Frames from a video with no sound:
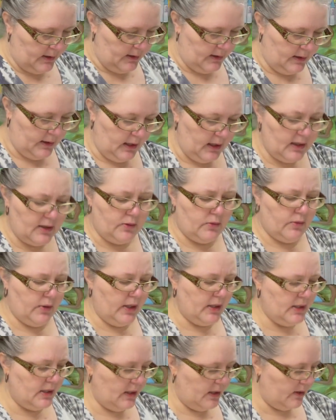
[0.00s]
lot of
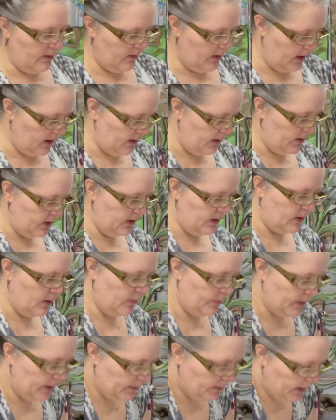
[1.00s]
grunting going on just to
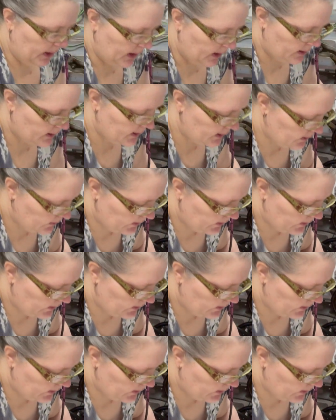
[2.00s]
open a box. It's